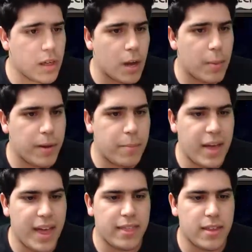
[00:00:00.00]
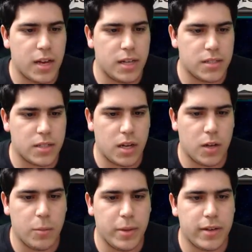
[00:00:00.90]
about the Pantheons a
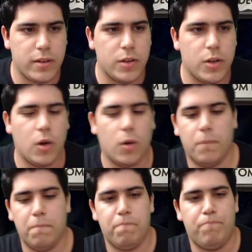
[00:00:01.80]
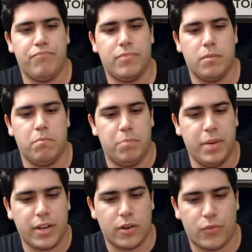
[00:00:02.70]
little bit, bigger. For